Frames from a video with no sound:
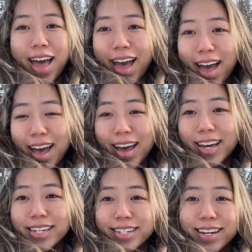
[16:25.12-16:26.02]

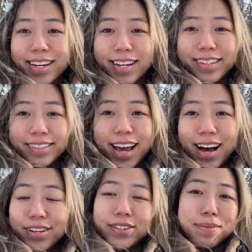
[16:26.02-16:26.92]
and
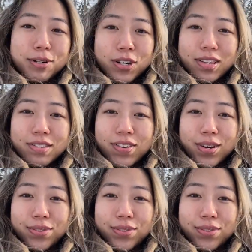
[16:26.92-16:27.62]
yeah, let me show you this view.